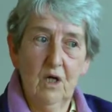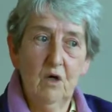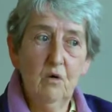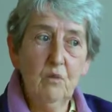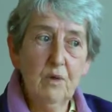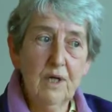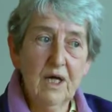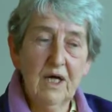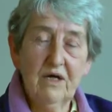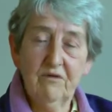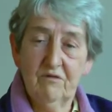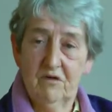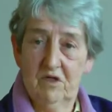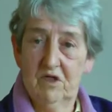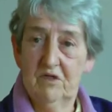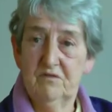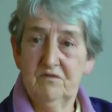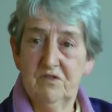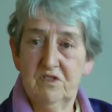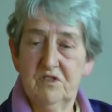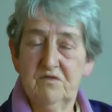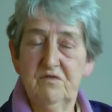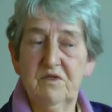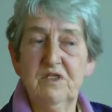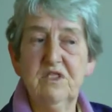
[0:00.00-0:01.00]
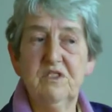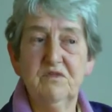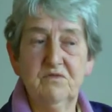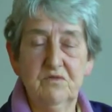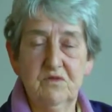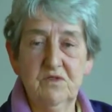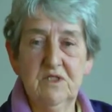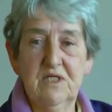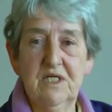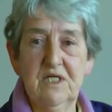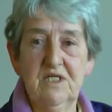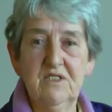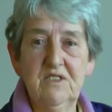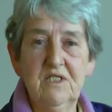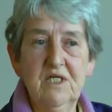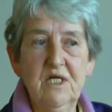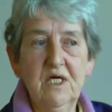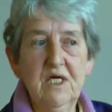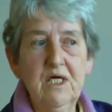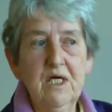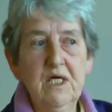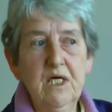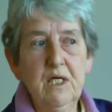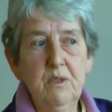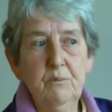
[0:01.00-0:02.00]
Oh, we have harvest festival, yes,
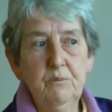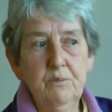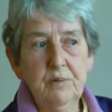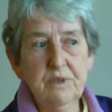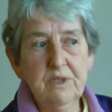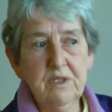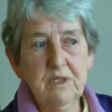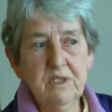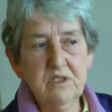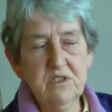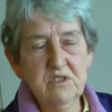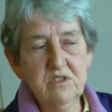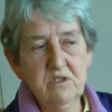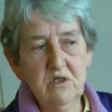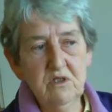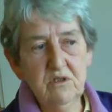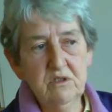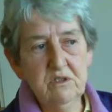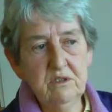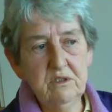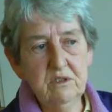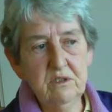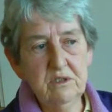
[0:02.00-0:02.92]
but it's not